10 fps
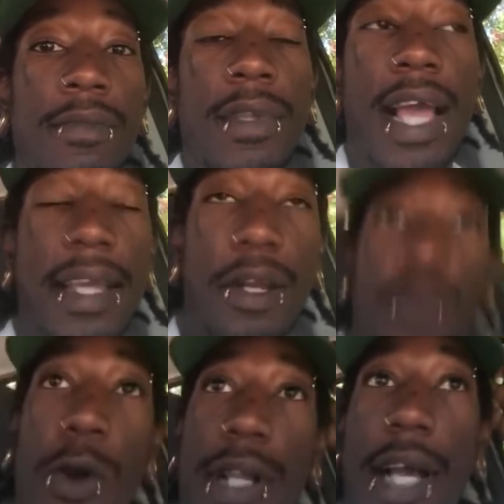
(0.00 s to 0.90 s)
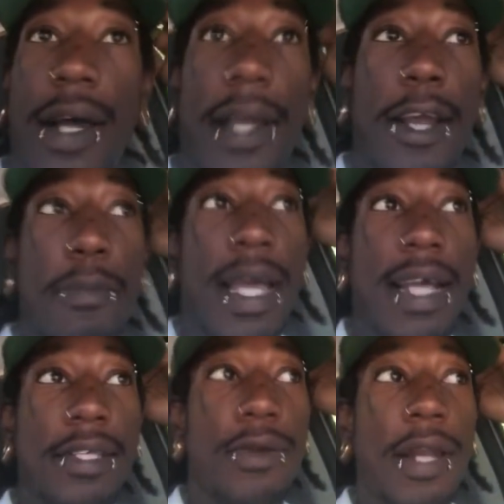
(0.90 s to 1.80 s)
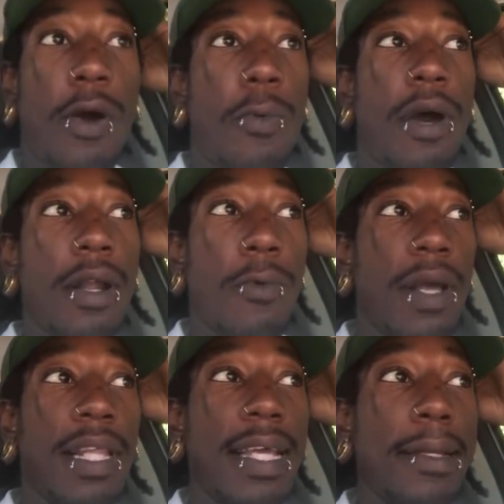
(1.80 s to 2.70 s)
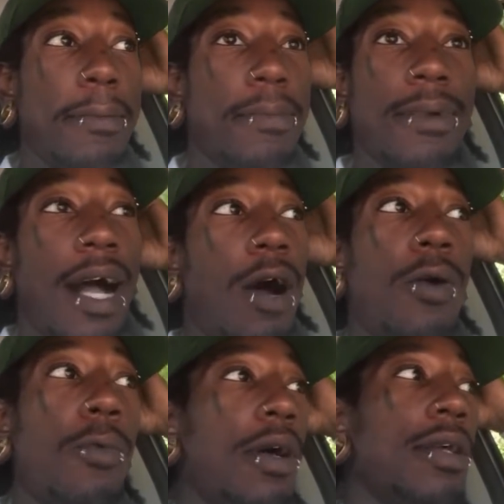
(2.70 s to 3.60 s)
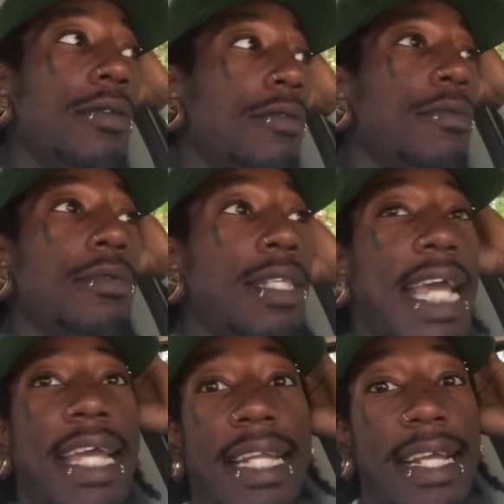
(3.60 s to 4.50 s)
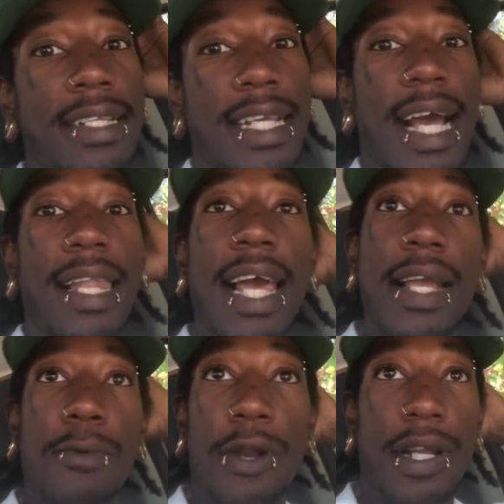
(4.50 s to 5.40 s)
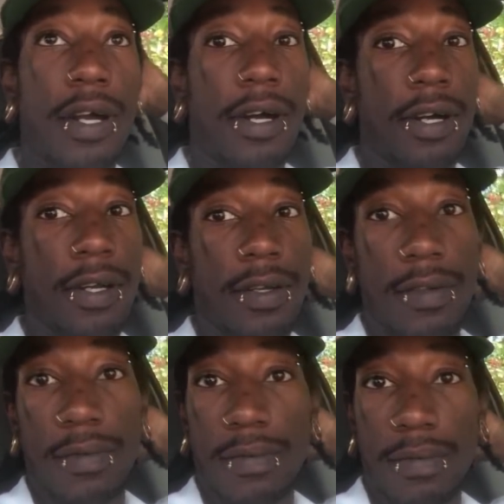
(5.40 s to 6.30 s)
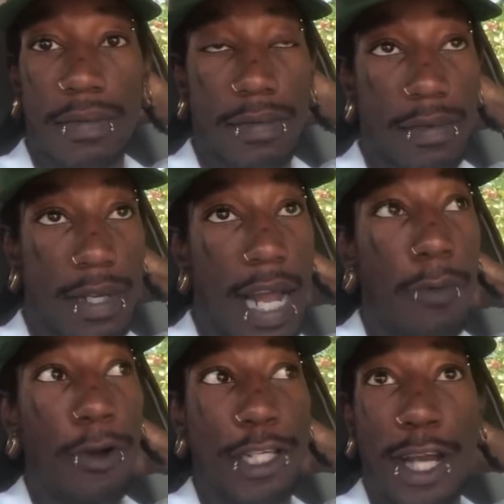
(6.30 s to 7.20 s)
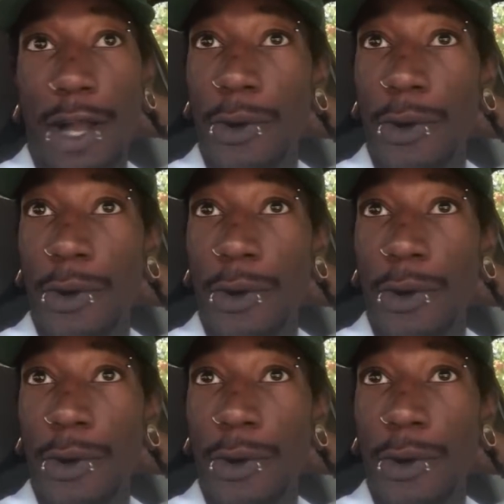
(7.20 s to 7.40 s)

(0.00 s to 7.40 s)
I get a workout out here, man. So I don't want to really, I don't want to take it easy. I like working hard. And I want y'all to